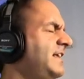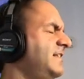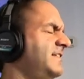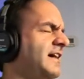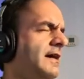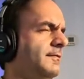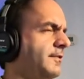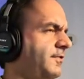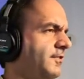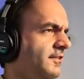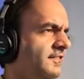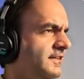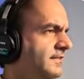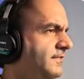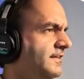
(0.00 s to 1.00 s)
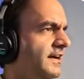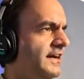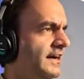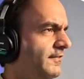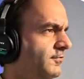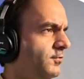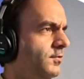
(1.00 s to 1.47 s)
Anytime it's on TV,
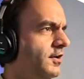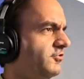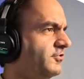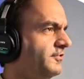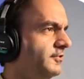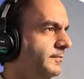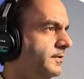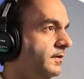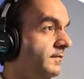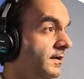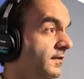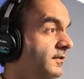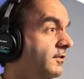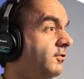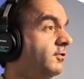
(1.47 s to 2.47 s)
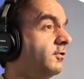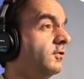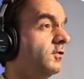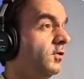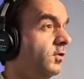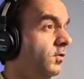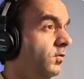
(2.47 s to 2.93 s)
I have to watch a little bit of it because it's
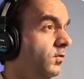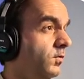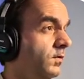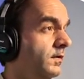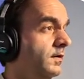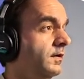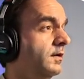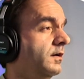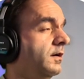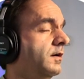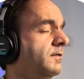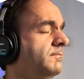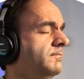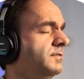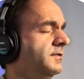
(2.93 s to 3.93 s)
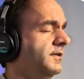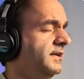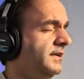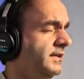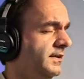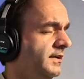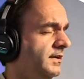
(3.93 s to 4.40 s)
so
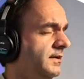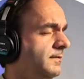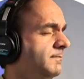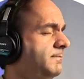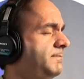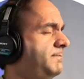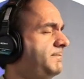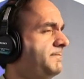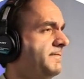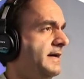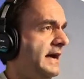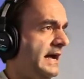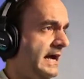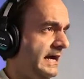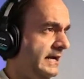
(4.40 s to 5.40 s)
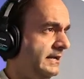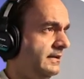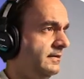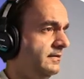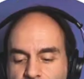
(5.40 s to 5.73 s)
completely bad.